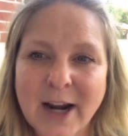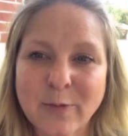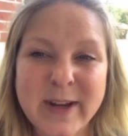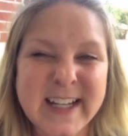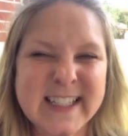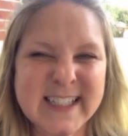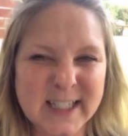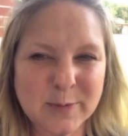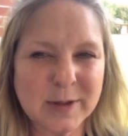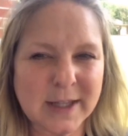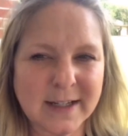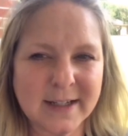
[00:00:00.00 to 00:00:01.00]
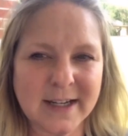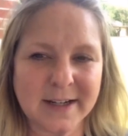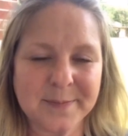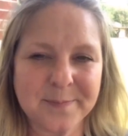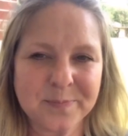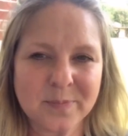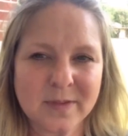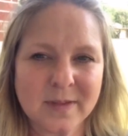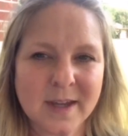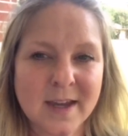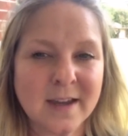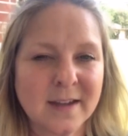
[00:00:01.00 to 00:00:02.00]
we can see what they need.
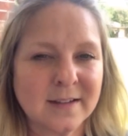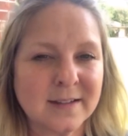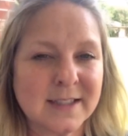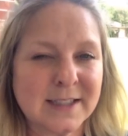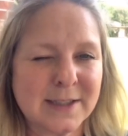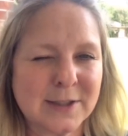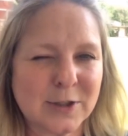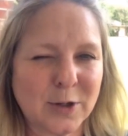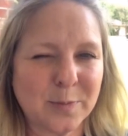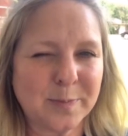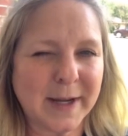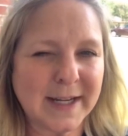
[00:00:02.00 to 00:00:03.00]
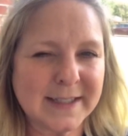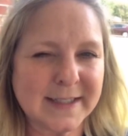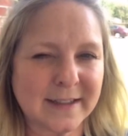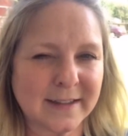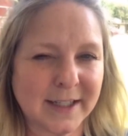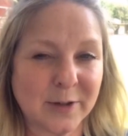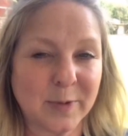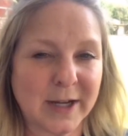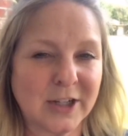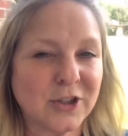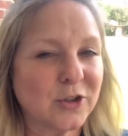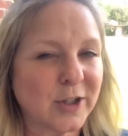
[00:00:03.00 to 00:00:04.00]
So basically, we
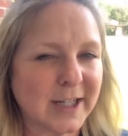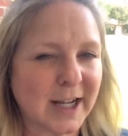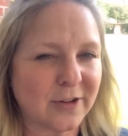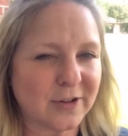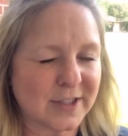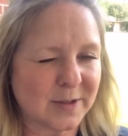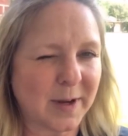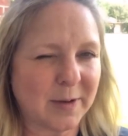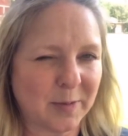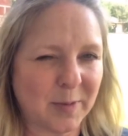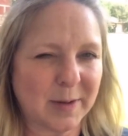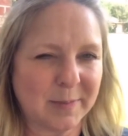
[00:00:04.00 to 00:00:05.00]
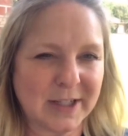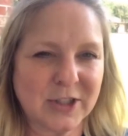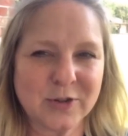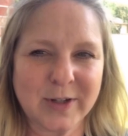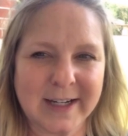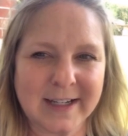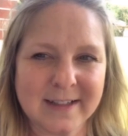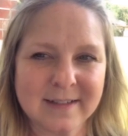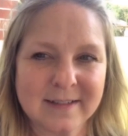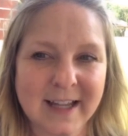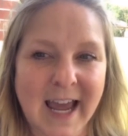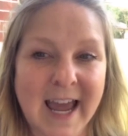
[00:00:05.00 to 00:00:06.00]
can treat others the way we want to be treated
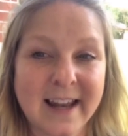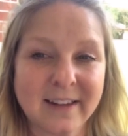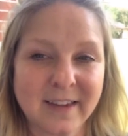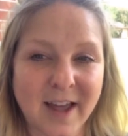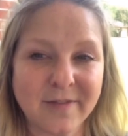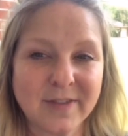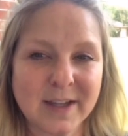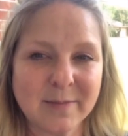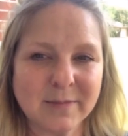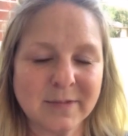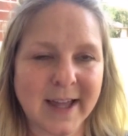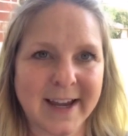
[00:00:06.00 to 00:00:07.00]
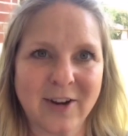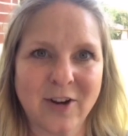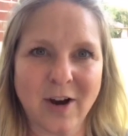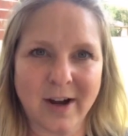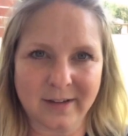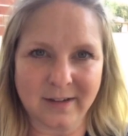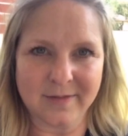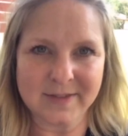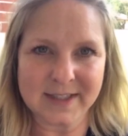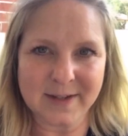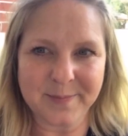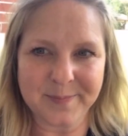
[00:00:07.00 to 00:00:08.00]
and love them like God
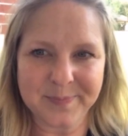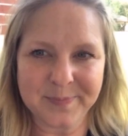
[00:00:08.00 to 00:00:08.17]
loves them.